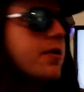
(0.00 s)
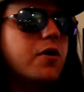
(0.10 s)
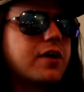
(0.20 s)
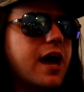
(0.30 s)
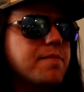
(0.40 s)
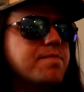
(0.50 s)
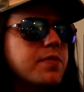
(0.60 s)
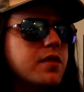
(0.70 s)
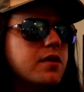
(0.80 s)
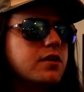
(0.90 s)
Okay,
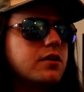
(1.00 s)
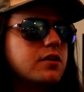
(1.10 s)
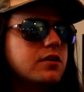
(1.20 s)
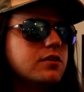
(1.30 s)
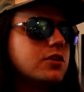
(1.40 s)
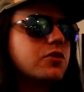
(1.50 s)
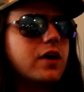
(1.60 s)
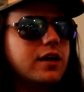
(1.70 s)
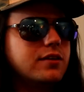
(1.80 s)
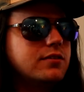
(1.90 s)
so
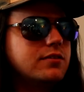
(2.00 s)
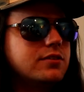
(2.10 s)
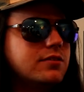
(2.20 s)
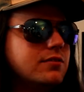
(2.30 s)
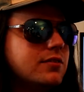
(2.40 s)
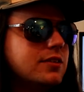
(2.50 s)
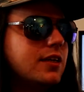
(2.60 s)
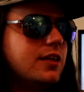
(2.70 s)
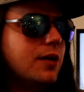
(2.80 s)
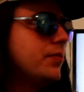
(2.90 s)
great. This
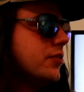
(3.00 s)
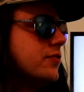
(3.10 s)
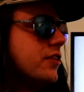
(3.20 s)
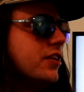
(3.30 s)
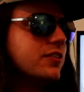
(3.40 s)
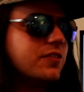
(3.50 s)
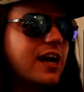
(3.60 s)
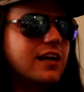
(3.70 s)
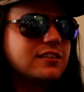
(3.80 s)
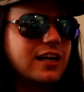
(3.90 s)
lady uploads videos of her
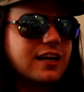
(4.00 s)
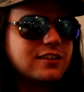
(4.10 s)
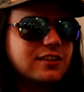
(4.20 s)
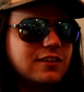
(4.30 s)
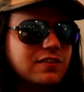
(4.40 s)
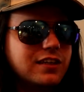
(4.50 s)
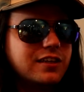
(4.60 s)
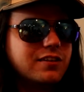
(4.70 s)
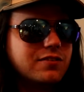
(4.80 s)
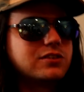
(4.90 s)
cats and I got the
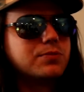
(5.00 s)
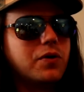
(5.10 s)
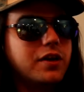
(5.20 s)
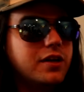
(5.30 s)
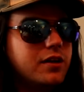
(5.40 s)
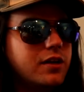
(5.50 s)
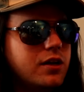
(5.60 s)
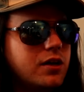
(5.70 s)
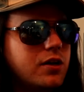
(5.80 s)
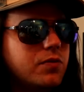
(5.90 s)
DVD. What's the point?
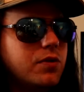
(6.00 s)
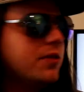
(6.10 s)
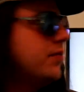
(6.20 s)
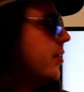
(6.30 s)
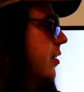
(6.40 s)
Well,